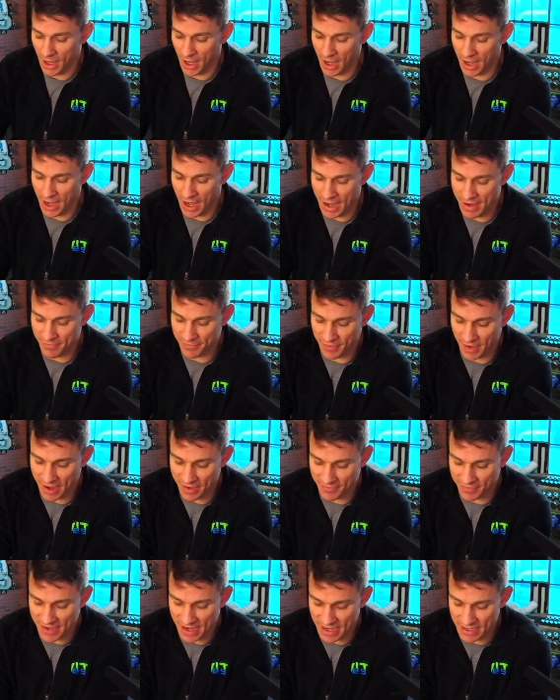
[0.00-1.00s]

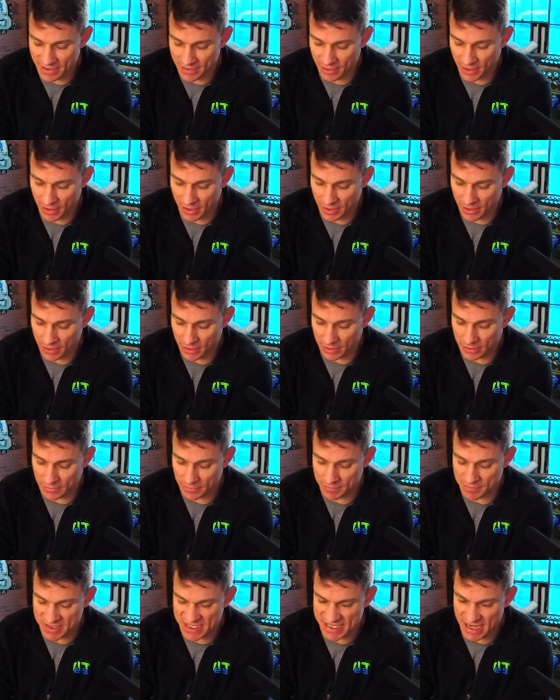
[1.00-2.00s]
I've gotten
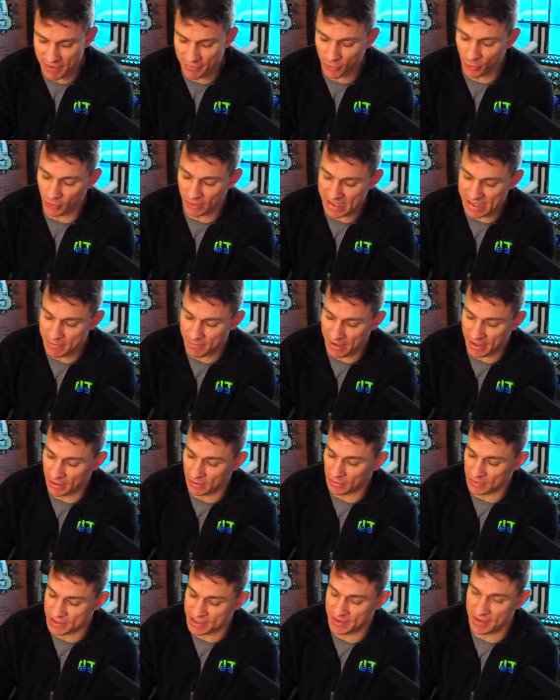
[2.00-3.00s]
several
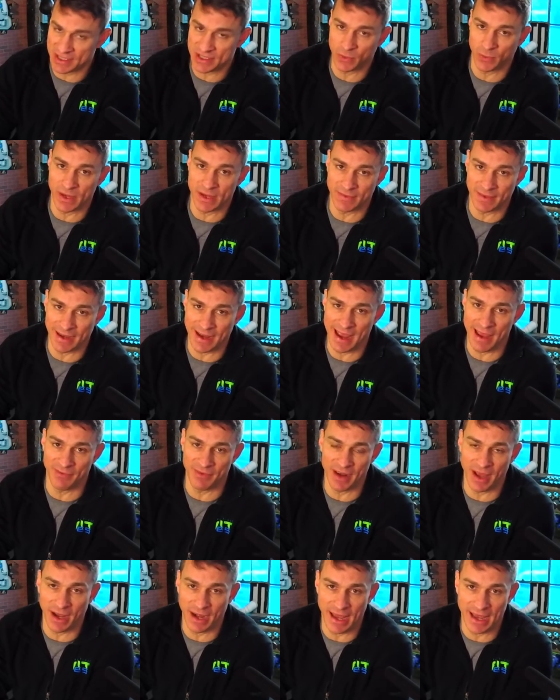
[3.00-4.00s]
emails this week that I have
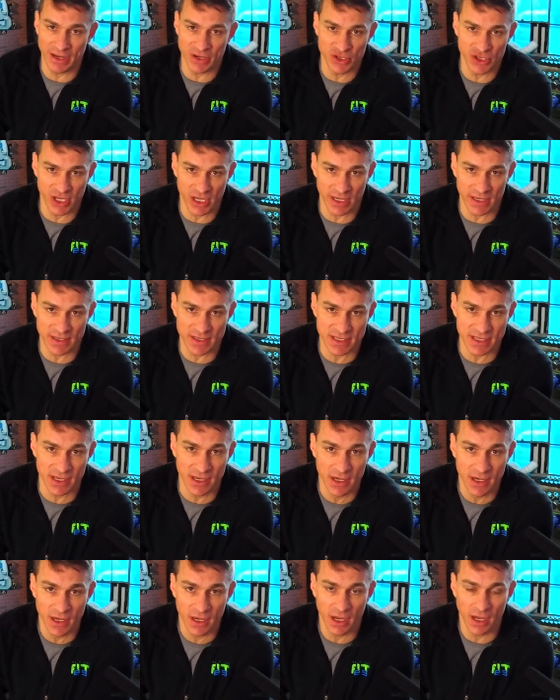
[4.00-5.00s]
not had a chance
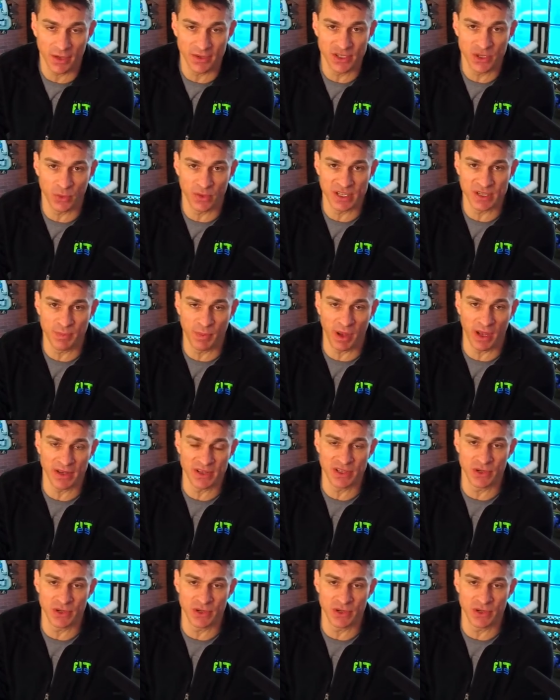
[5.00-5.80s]
to respond